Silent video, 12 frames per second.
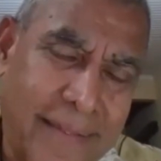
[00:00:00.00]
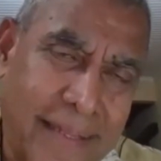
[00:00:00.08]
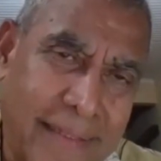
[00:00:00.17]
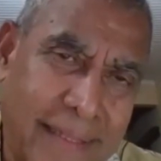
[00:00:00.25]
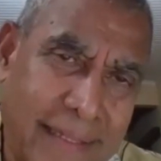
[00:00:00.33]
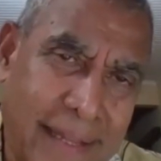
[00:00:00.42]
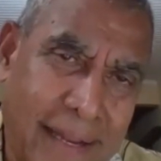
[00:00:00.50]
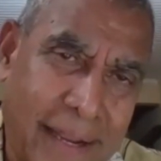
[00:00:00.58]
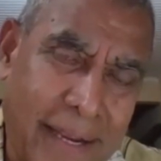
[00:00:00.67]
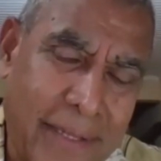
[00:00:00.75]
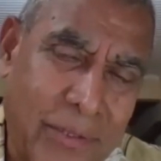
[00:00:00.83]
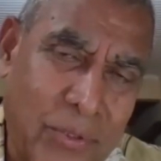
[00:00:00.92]
that, that
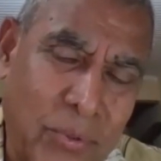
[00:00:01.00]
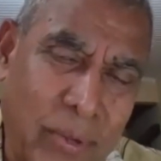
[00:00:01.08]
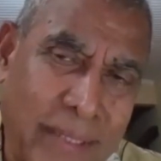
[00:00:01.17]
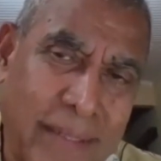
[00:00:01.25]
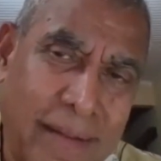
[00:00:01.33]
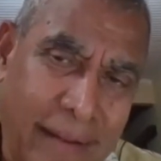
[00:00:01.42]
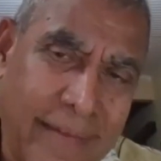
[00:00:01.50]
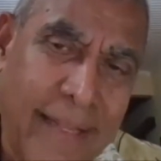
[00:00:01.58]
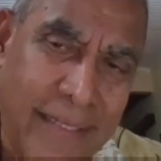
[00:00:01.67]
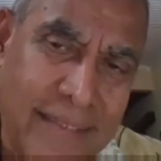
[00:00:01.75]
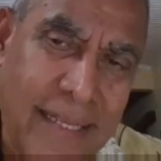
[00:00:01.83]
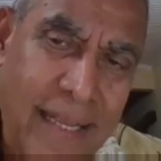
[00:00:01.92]
I do, and, and
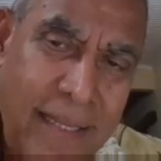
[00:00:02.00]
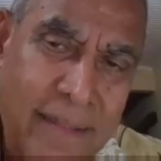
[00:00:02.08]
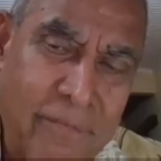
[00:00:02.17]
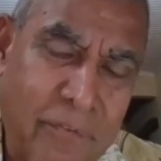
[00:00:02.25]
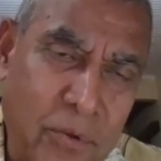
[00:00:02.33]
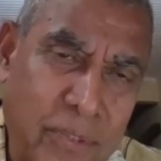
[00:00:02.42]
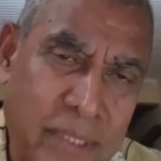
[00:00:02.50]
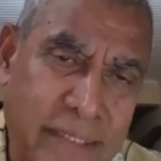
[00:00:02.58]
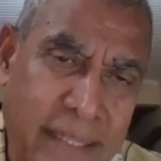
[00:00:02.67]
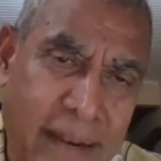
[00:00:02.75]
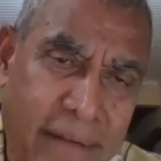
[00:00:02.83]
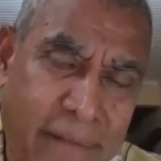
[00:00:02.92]
that's the few things
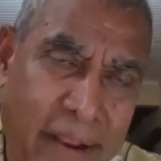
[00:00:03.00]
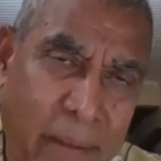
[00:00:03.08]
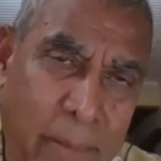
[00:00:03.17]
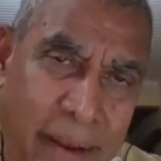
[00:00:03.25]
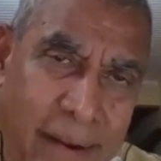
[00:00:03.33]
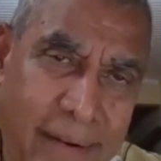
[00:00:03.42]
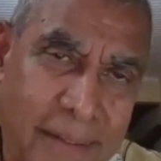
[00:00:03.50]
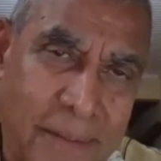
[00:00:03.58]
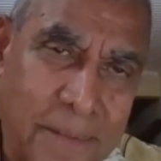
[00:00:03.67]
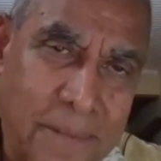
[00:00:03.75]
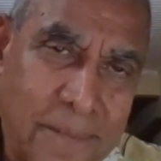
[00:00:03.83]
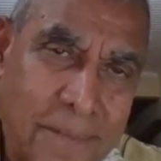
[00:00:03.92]
that I recommend.
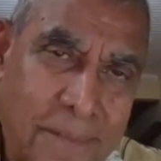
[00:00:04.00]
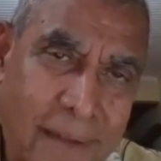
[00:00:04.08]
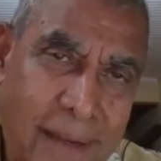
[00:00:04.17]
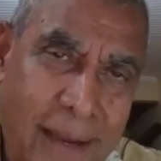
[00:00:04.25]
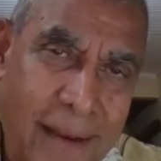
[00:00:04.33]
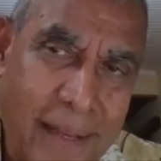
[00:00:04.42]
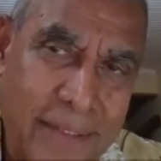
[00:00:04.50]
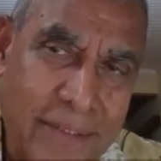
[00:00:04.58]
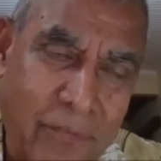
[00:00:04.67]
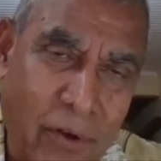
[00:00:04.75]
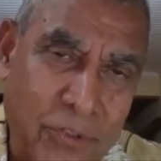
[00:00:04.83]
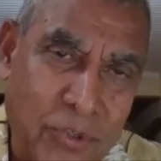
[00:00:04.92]
No? Unless,
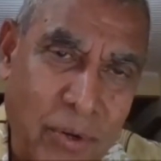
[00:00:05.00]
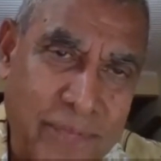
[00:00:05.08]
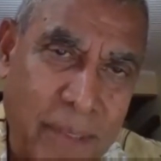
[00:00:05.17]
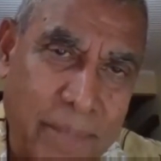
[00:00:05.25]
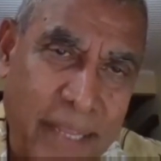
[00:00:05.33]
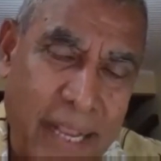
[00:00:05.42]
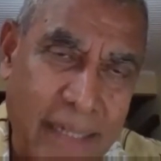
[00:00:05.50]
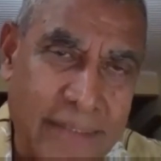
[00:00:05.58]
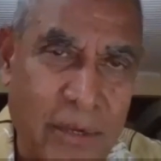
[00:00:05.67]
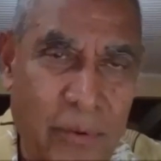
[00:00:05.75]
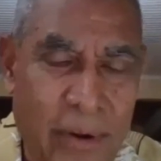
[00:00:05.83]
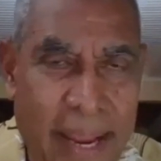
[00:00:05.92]
of course, you have something else
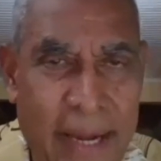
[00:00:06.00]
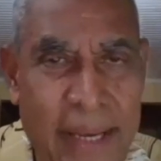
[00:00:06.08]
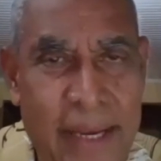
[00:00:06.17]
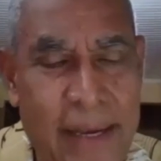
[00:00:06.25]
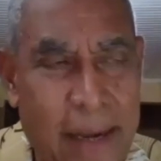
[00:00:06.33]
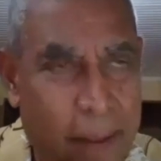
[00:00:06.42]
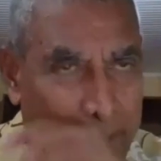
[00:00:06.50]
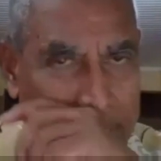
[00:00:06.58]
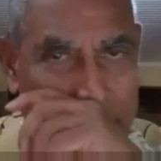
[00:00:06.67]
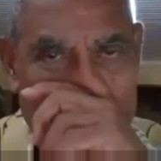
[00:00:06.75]
that you want to add in. No?